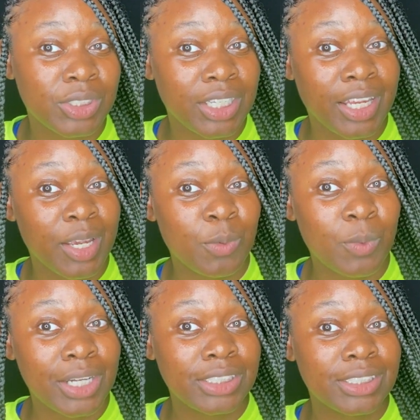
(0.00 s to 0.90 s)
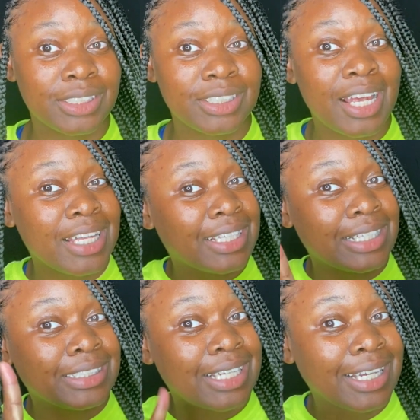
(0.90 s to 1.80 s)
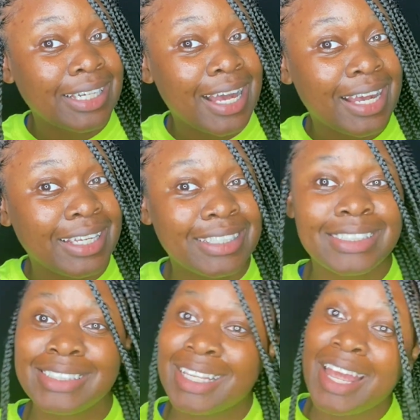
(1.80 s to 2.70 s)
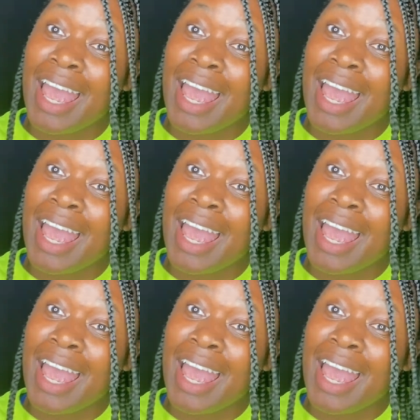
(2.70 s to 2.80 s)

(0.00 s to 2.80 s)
sitting here watching. That's not nice.